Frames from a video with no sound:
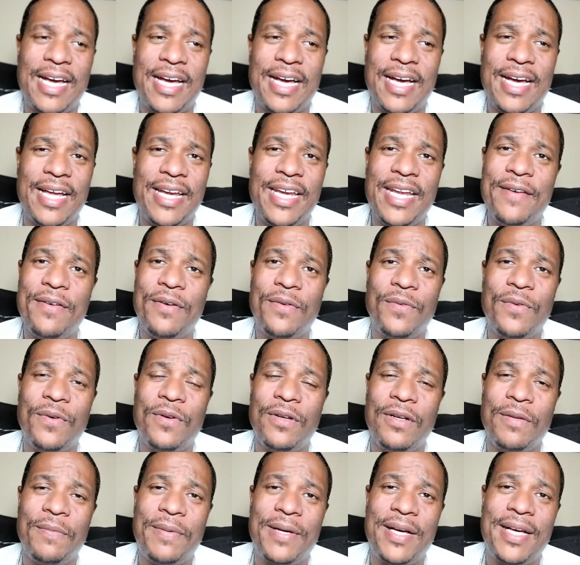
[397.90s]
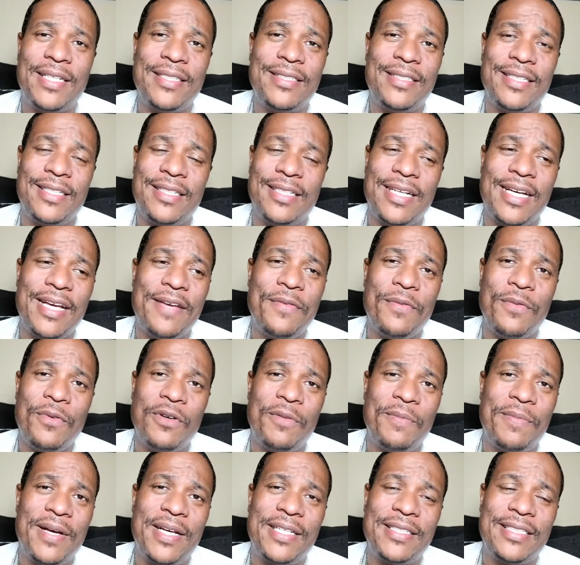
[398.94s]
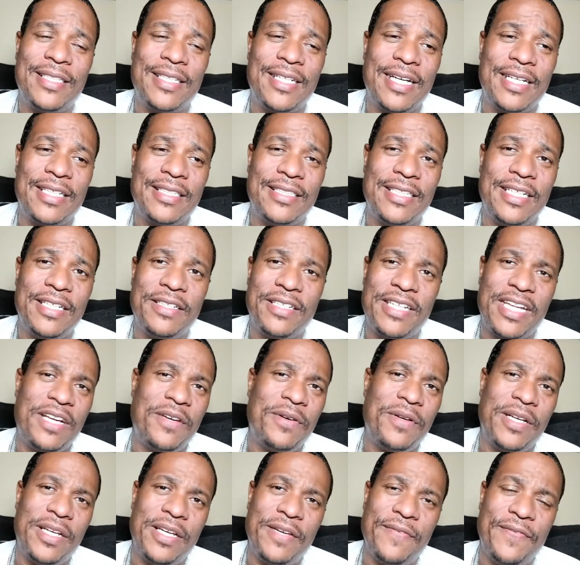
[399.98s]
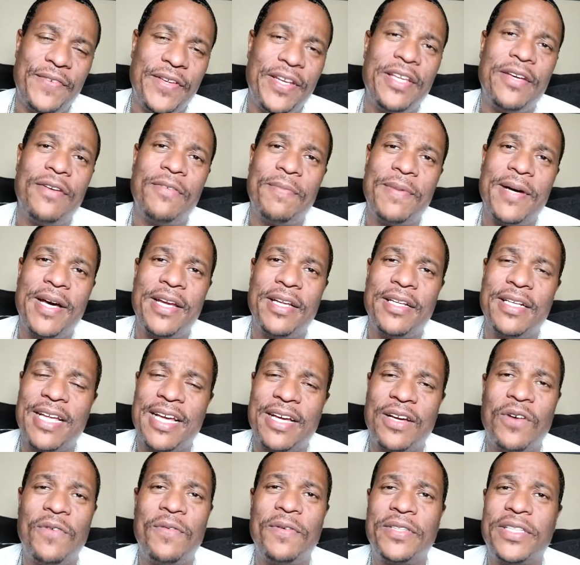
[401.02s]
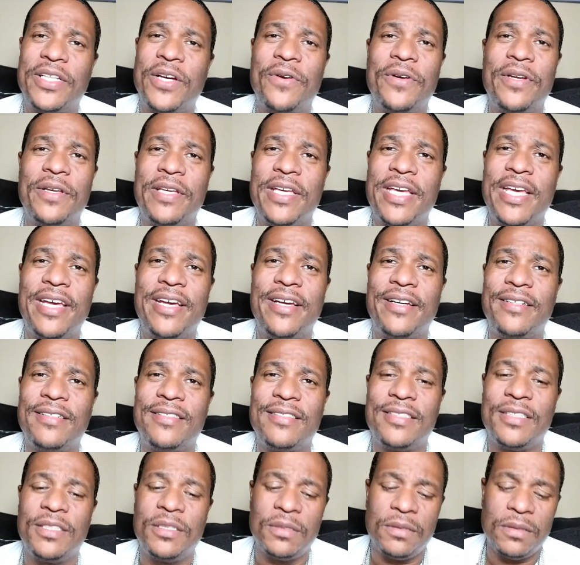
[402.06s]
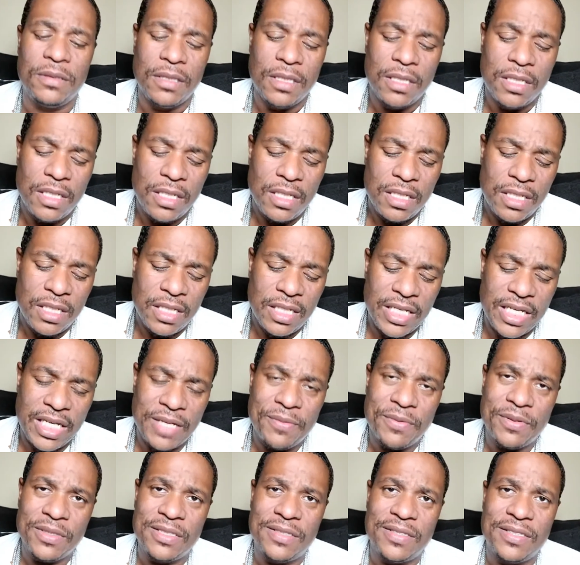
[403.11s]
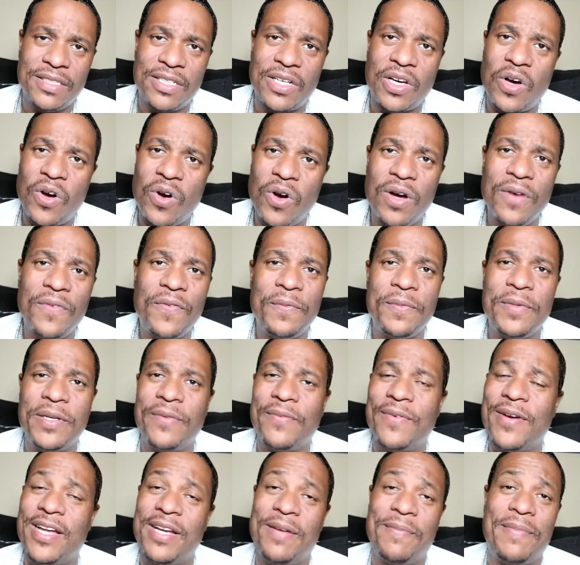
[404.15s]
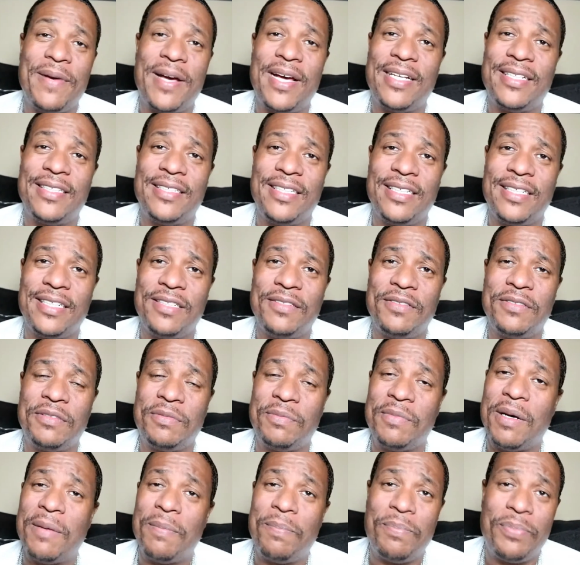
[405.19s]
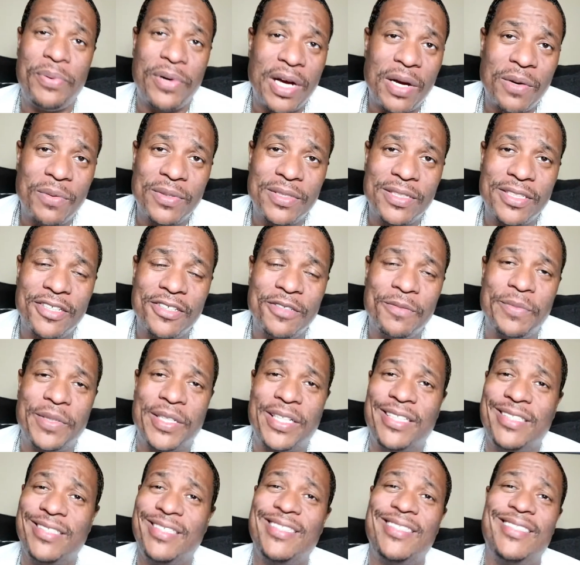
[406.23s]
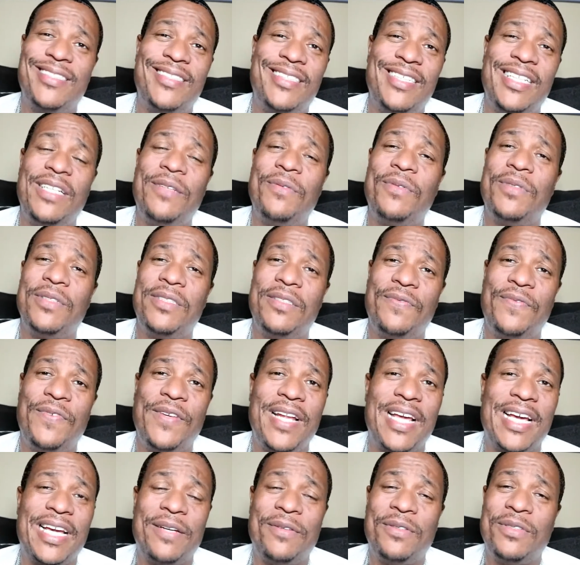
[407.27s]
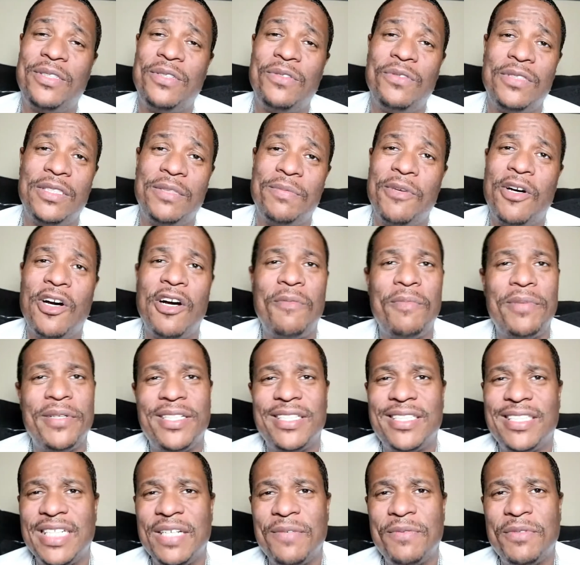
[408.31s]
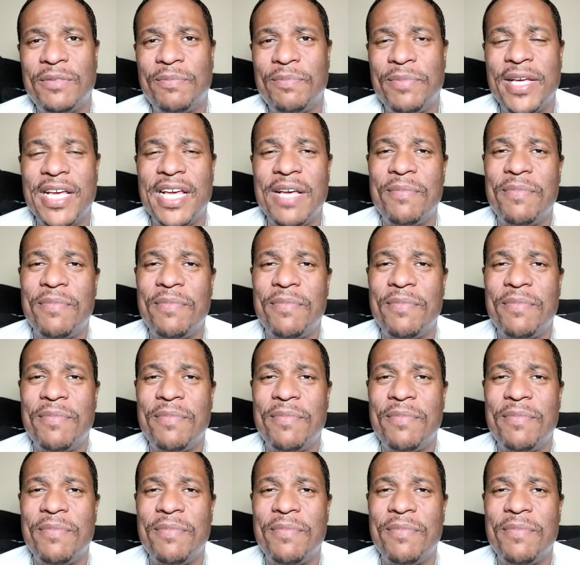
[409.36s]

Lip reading: I never rode a bicycle. I haven't rode a bicycle, like I said, I think on the video about it, like over 30 years. So it was hard for me to ride a bicycle. It was, my butt was hurting because the seat was, feel like it was too small, but the seat was big.